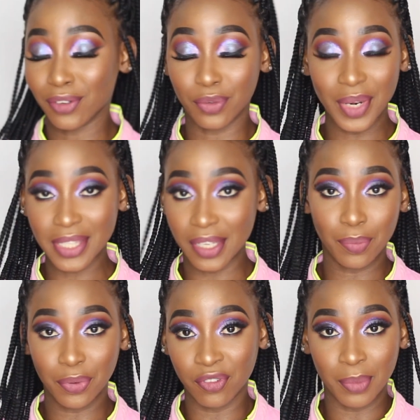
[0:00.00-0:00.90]
great
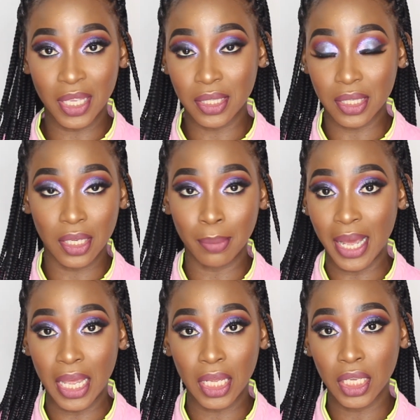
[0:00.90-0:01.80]
improvements in
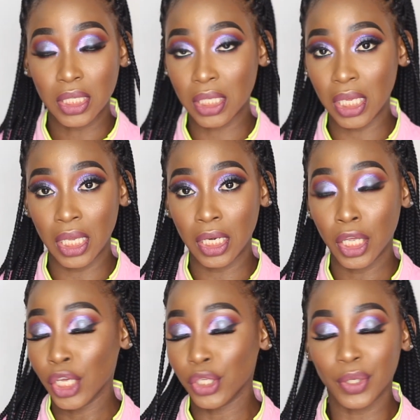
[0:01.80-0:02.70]
my
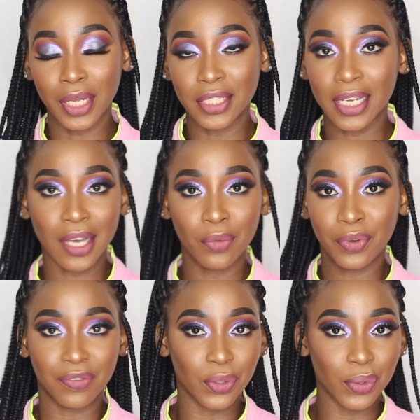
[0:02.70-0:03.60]
skin. You can check out
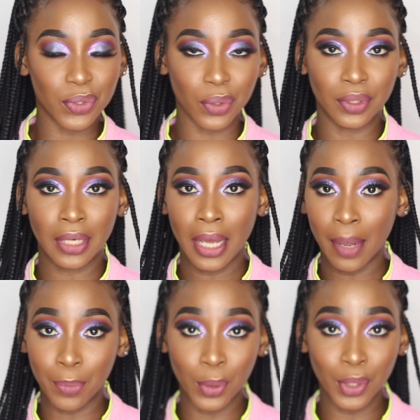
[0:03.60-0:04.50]
reviews on
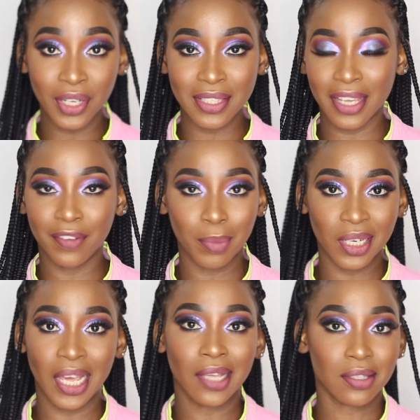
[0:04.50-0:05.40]
our products.
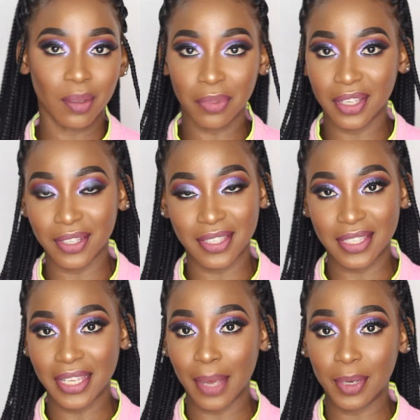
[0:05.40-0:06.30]
Everybody has something good to
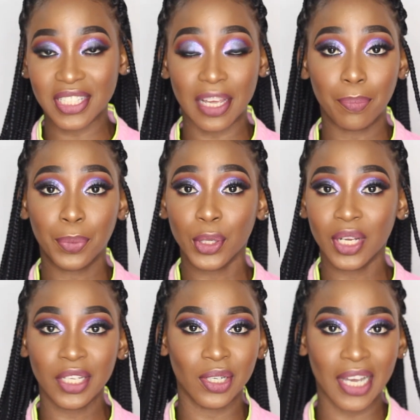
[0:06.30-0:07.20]
say about their
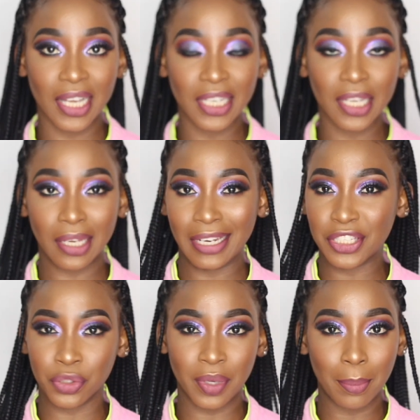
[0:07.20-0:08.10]
purely organic,
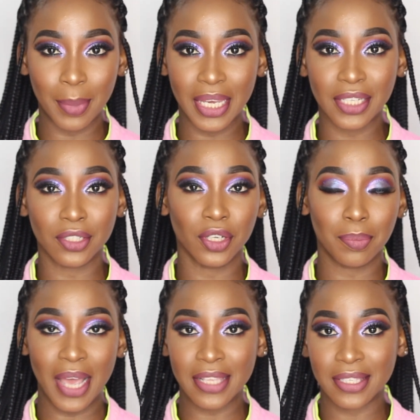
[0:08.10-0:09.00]
Nigerian made,
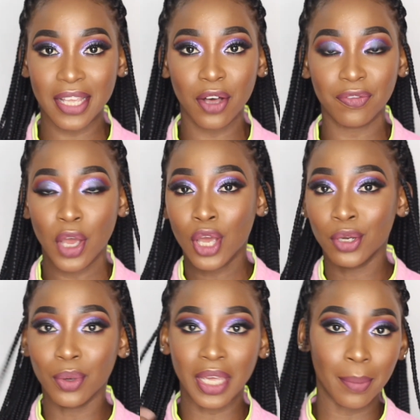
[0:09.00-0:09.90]
done by herself,
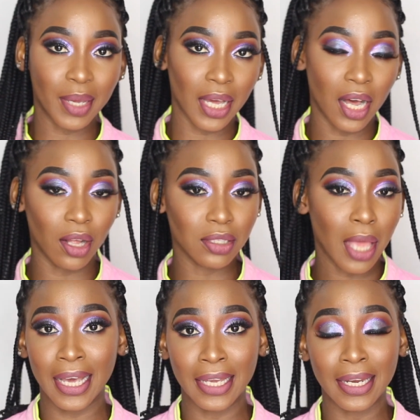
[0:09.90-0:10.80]
no
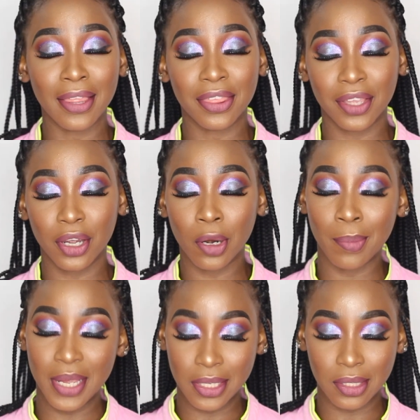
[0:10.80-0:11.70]
chemicals, and they are
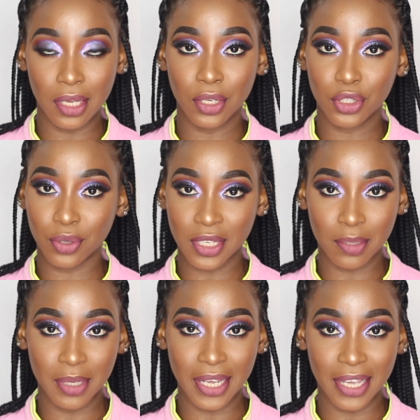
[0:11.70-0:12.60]
amazing.
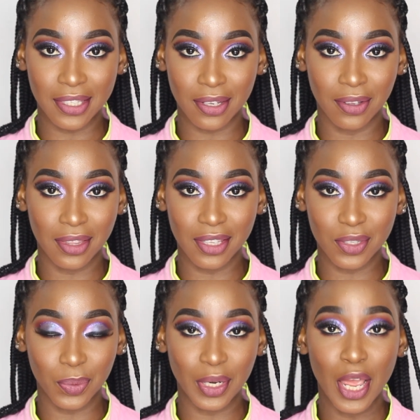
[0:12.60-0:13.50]
Trust me guys on
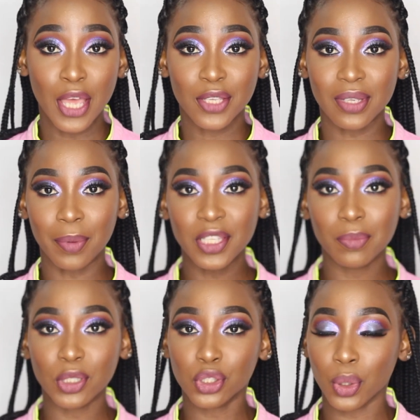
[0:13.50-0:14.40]
this one. So I'm going
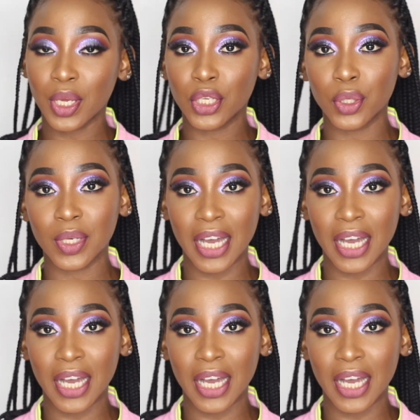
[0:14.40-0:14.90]
to be showing you